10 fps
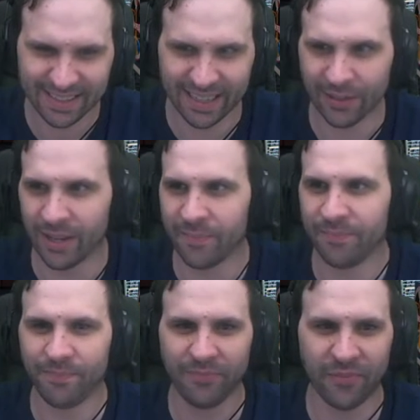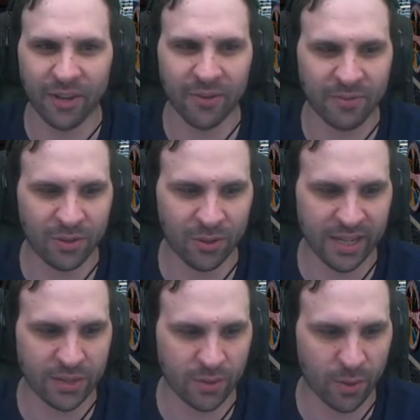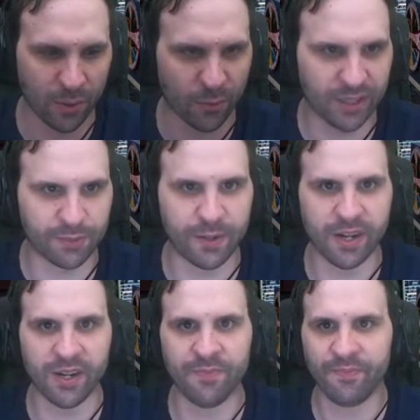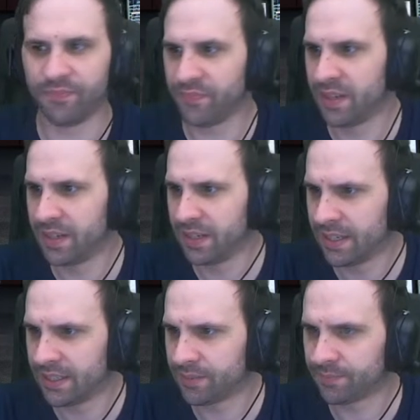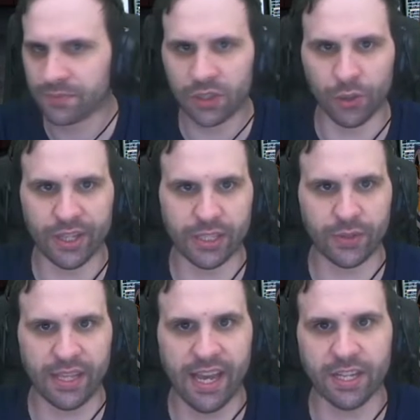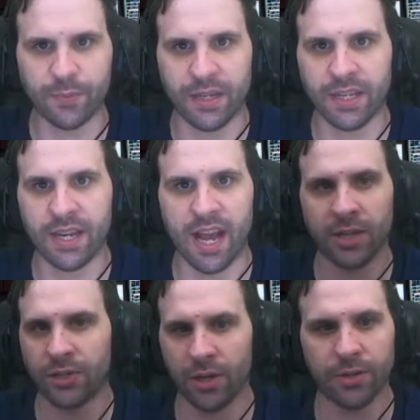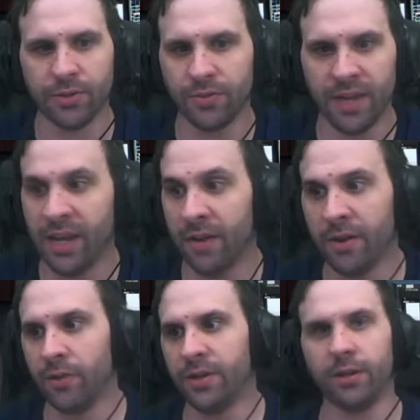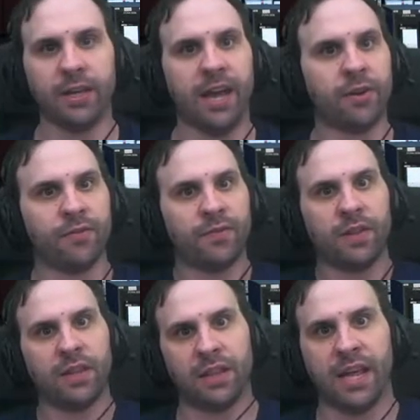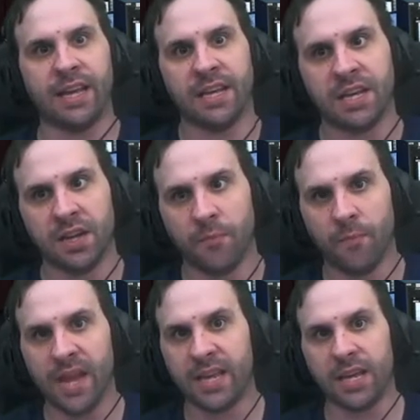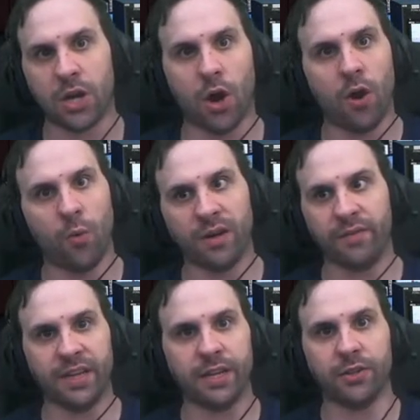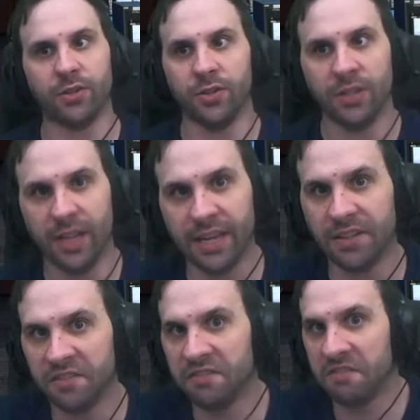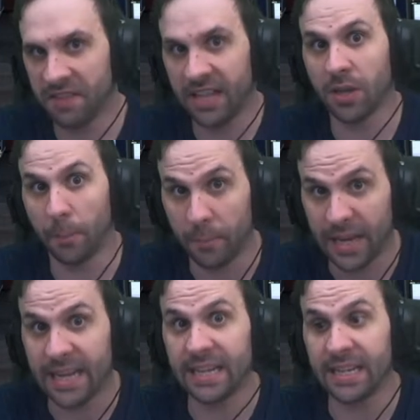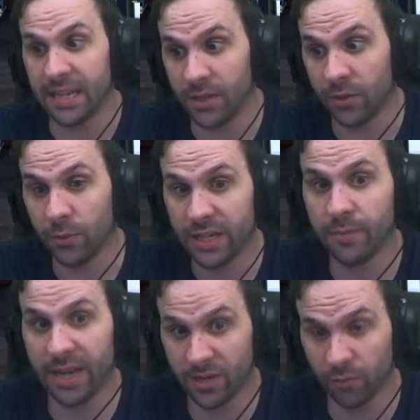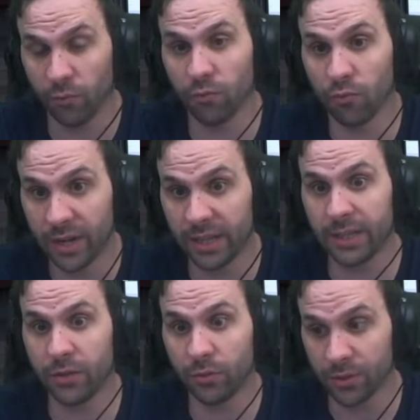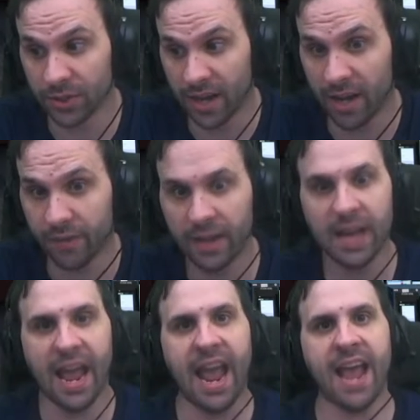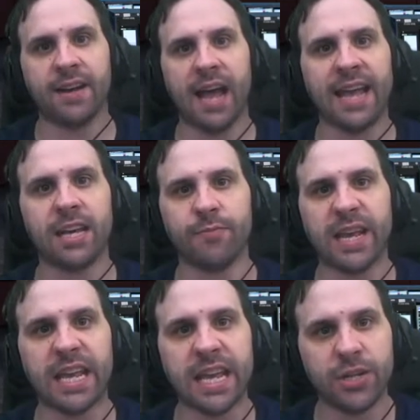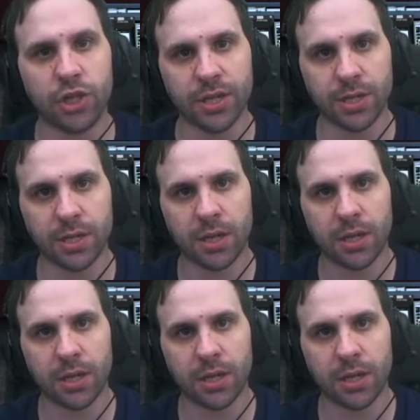anyway, so cool things with North Wilkesboro. Cool things with KSP. I'll show you. Yeah, no, nearly. I don't like making it all one vehicle. Like that's a big deal. We can make some really cool stuff. And I can make hinges.